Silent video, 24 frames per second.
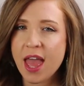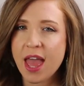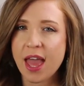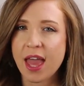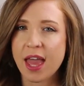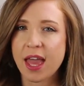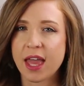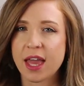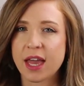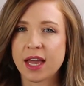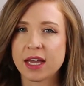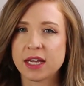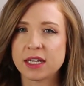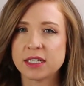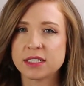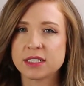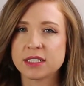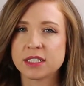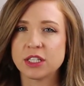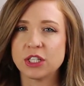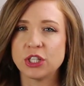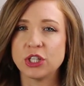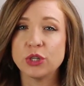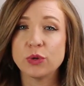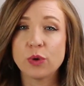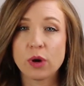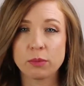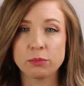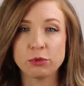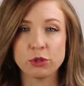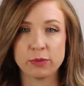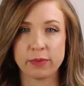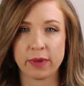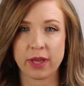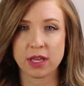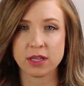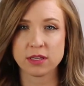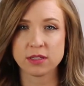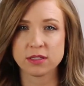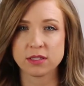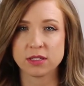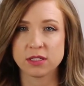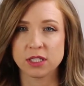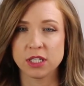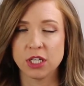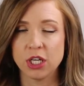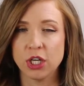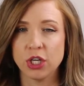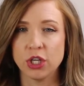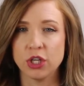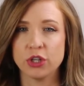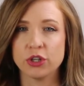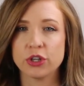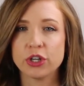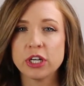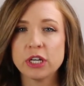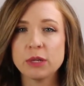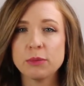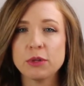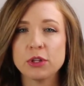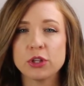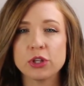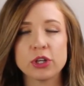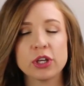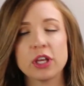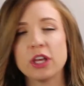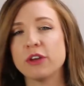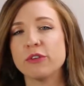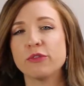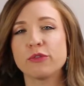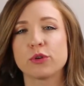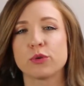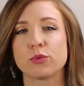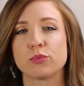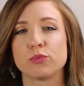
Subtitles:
and you are blue-based, you're going to be looking for